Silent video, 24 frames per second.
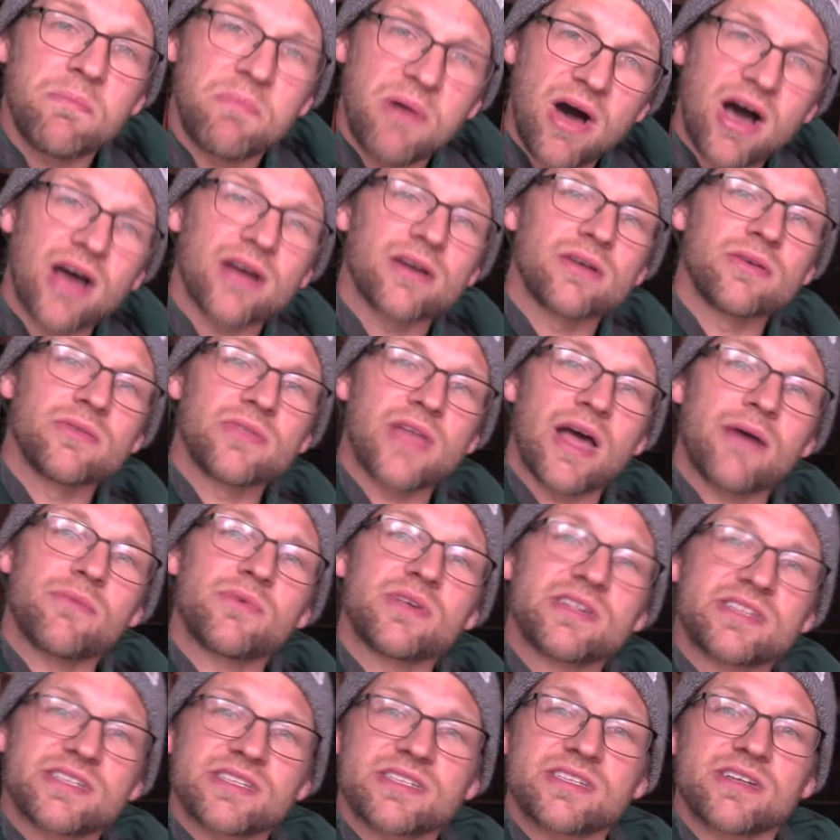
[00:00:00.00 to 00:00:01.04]
bottle that
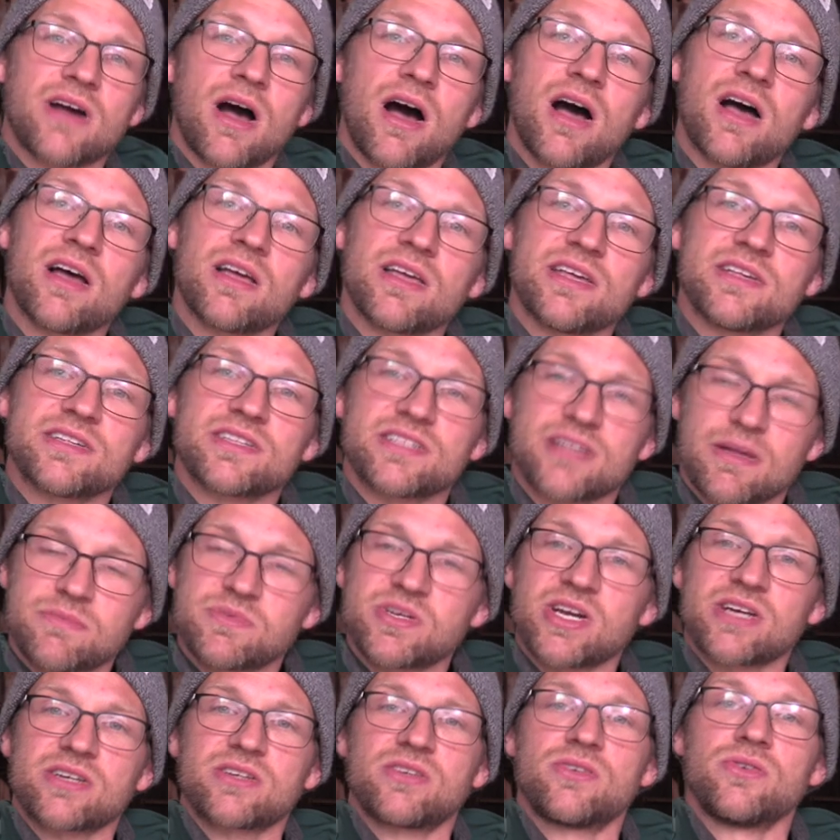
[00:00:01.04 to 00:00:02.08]
we saw is
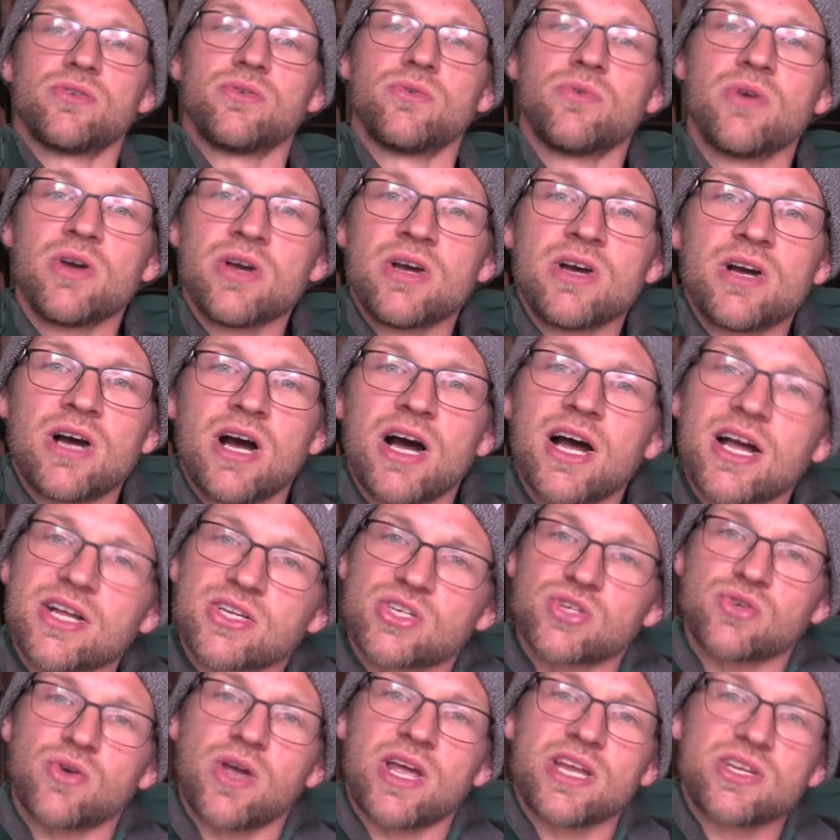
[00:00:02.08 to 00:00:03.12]
subject to uh,
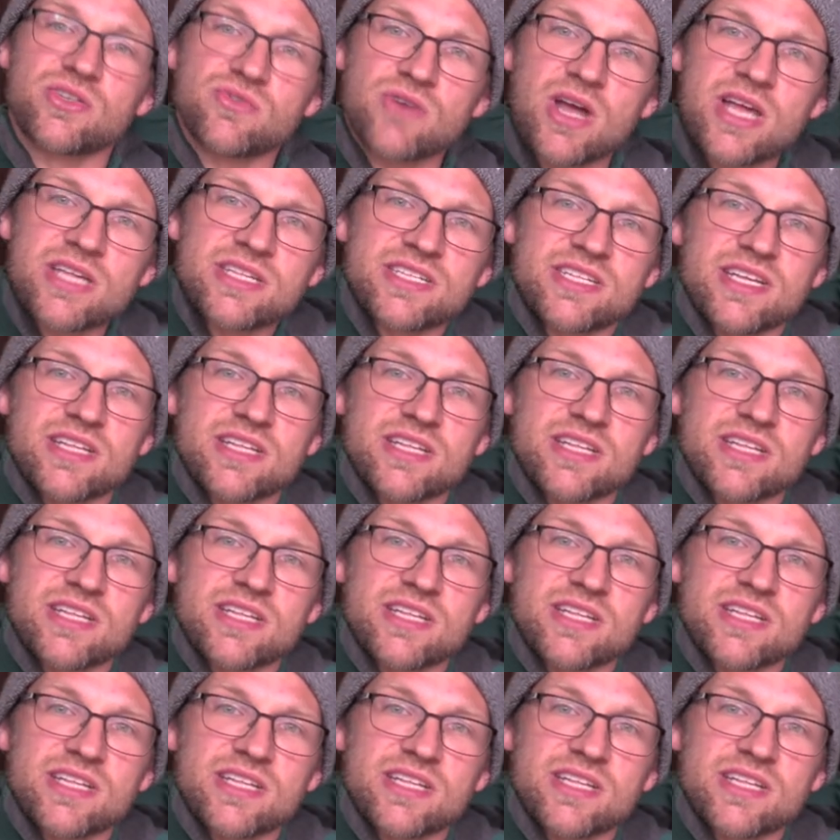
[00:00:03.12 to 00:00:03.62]
trade dress,